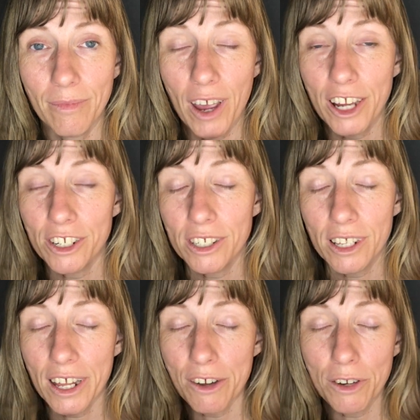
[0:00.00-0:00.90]
I just
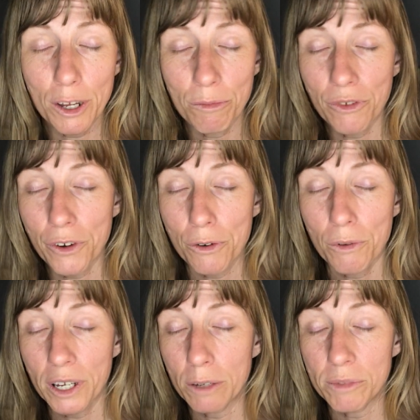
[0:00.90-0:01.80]
allow to come through
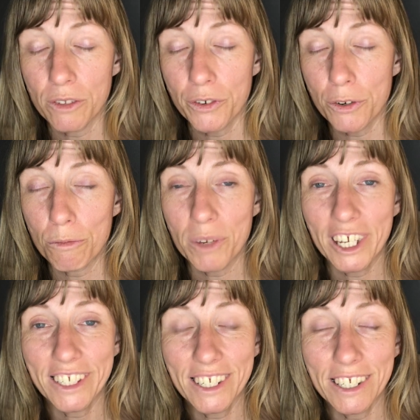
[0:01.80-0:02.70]
what comes through,
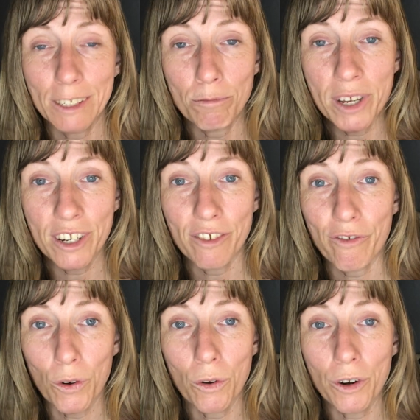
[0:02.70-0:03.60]
because it is meant
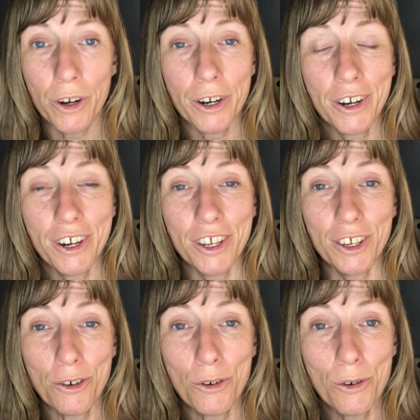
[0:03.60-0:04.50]
for
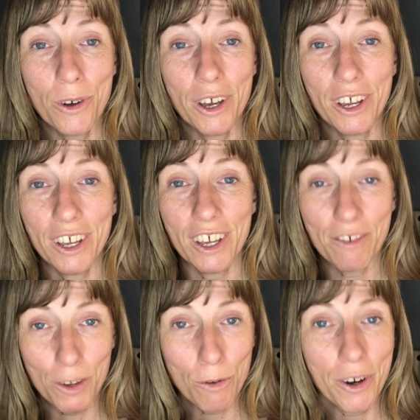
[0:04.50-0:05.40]
you if
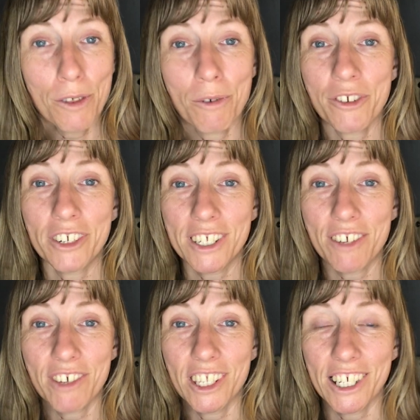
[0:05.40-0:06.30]
you are the one
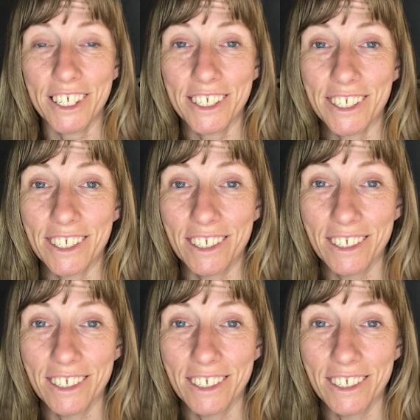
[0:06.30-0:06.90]
receiving this.